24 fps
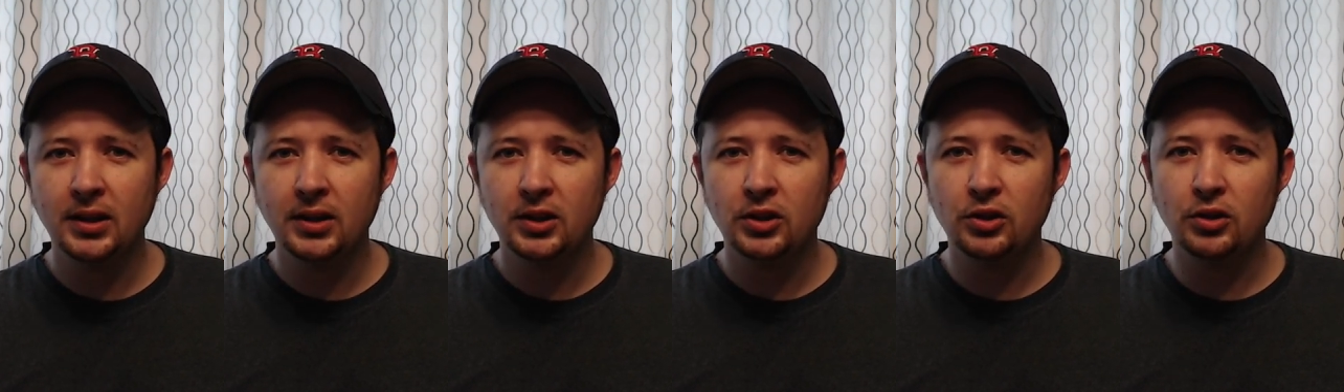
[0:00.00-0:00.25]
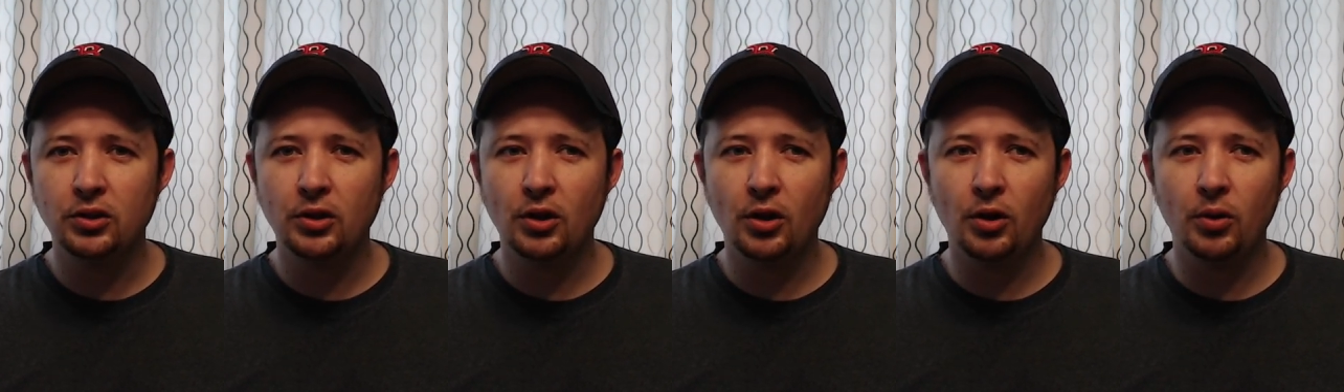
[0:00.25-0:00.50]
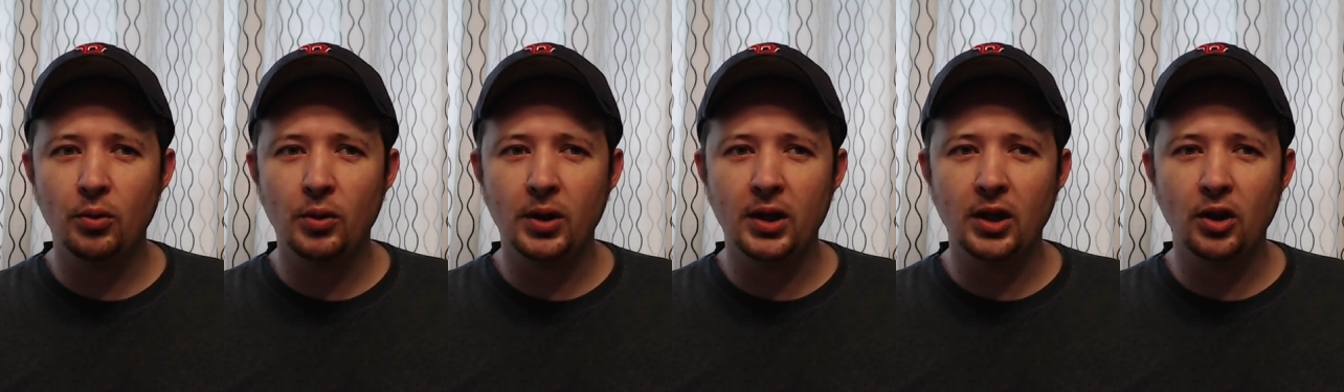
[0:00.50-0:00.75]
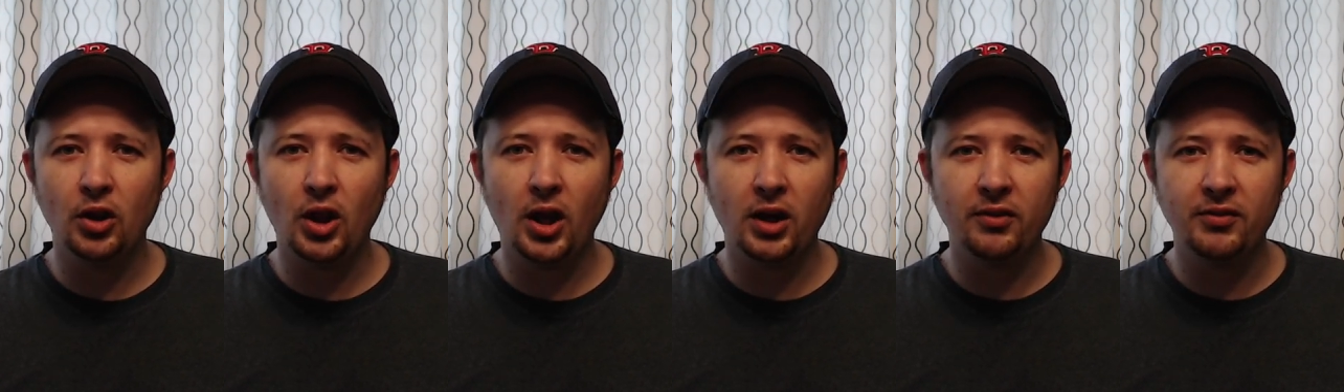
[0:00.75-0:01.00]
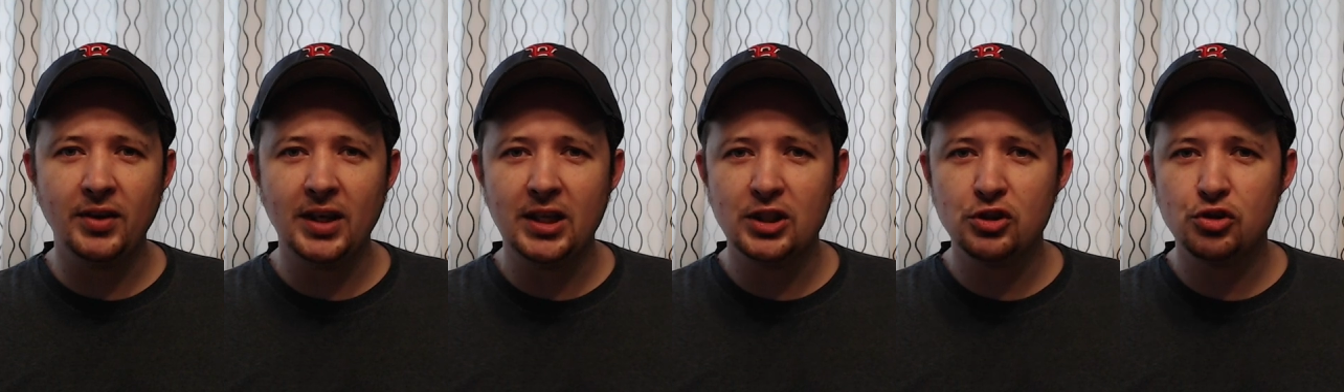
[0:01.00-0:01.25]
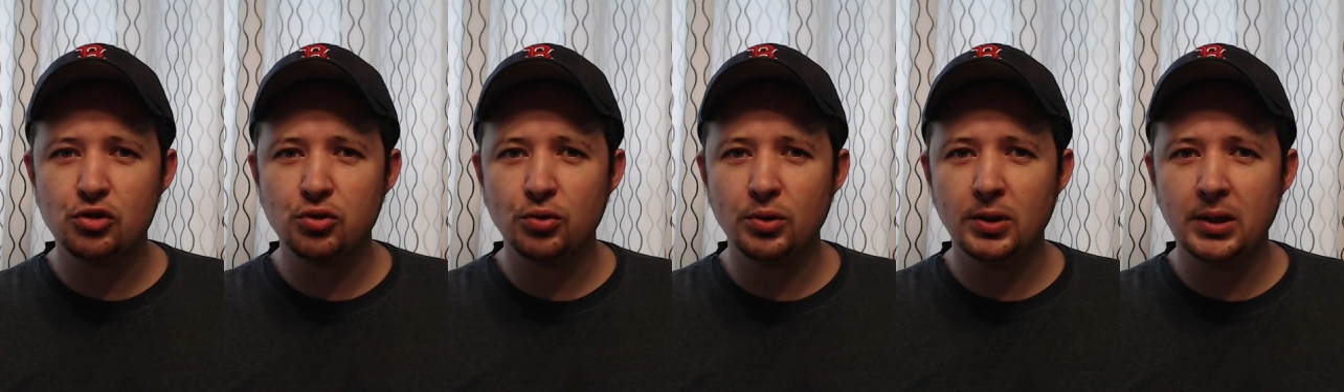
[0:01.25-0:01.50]
you know, and a lot of
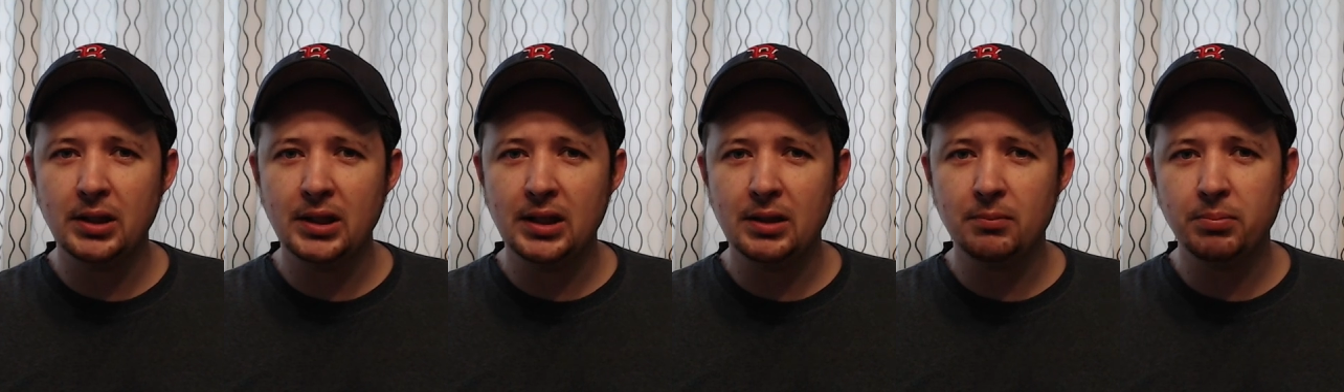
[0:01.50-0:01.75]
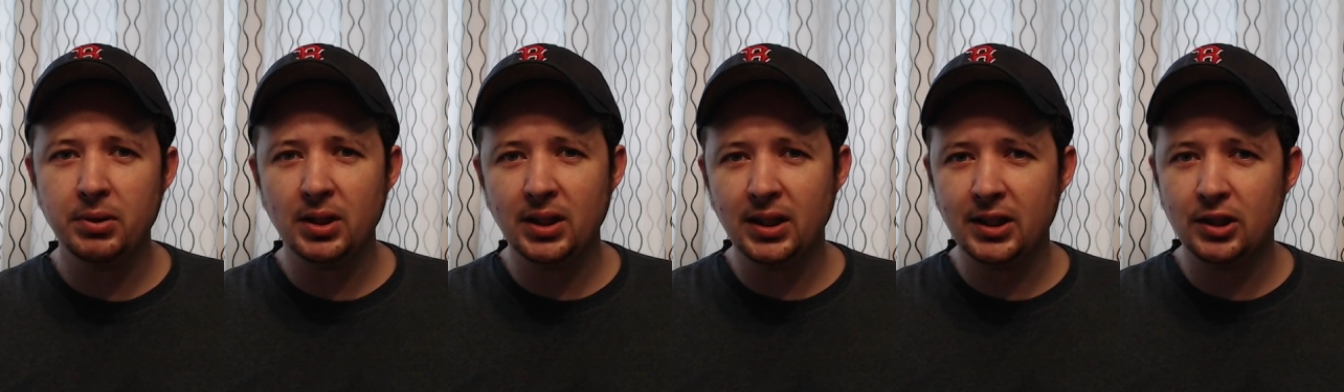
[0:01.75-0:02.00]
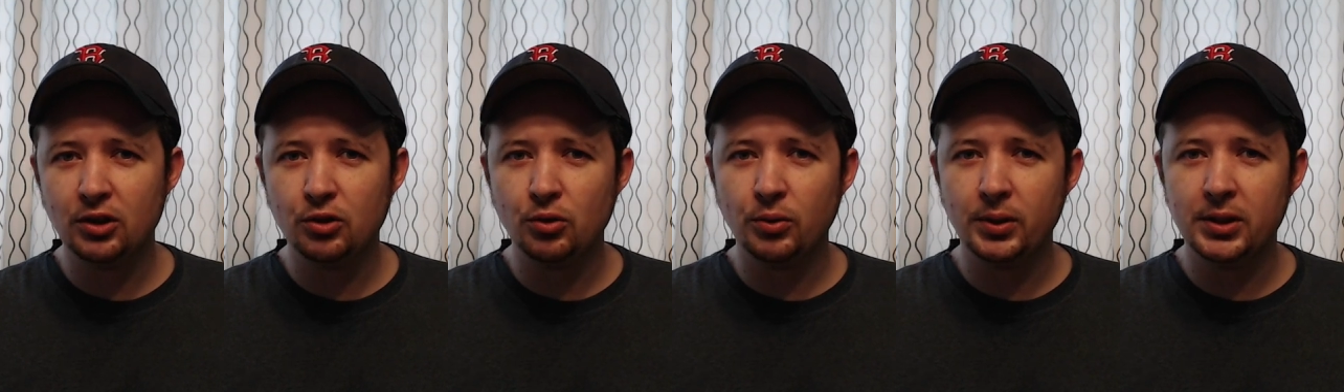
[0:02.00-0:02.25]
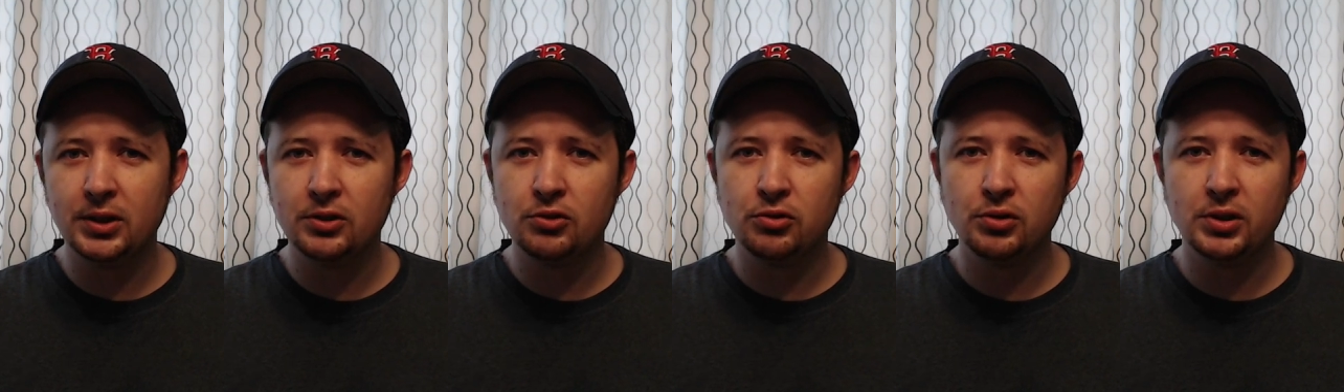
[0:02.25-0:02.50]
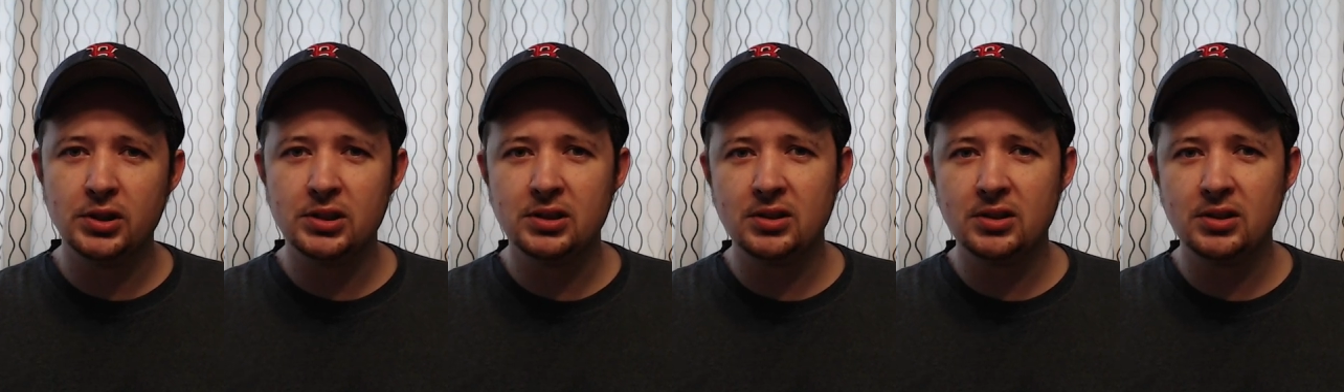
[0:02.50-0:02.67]
intrigue, political intrigue,